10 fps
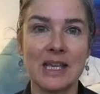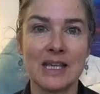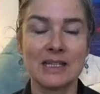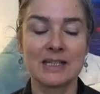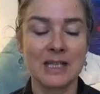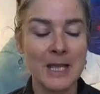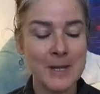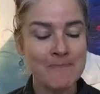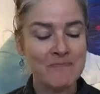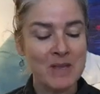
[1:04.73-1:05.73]
is.
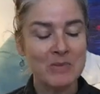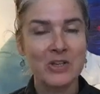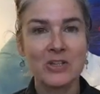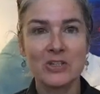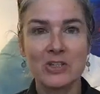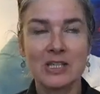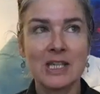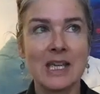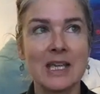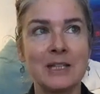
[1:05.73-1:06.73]
Because you
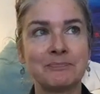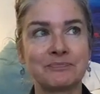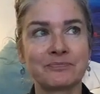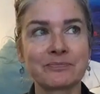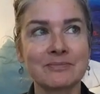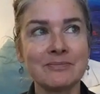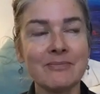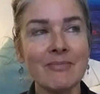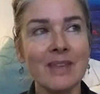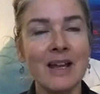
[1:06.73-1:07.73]
see,
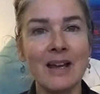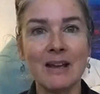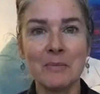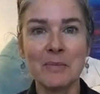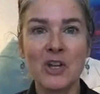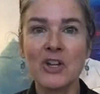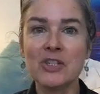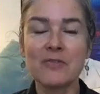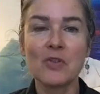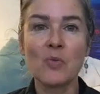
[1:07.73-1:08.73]
because
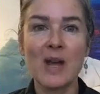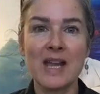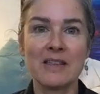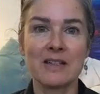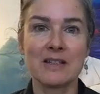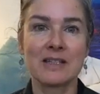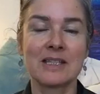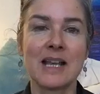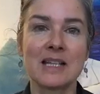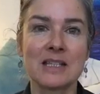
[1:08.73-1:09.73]
of the way that
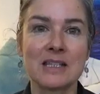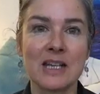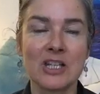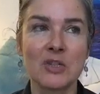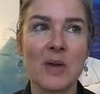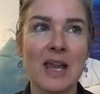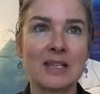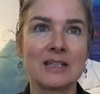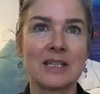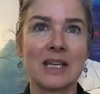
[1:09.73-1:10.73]
sex and
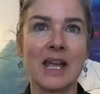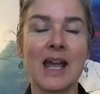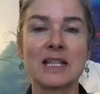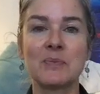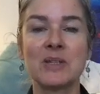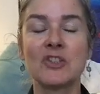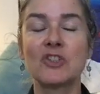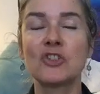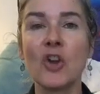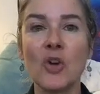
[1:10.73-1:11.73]
sexuality has been
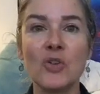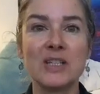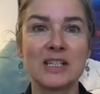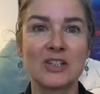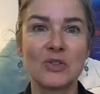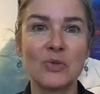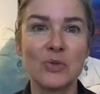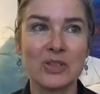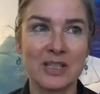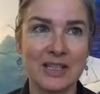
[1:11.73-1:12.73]
so
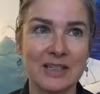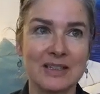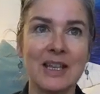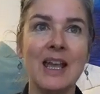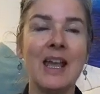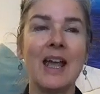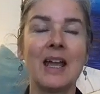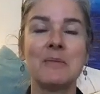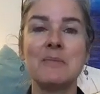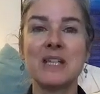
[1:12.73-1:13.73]
distorted
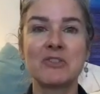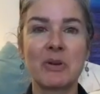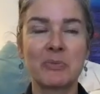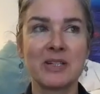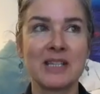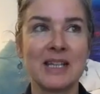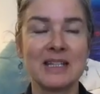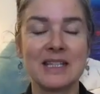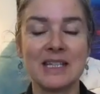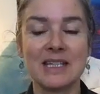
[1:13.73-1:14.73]
and
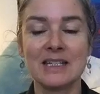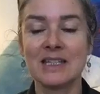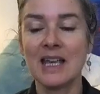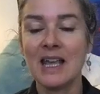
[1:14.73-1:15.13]
misrepresented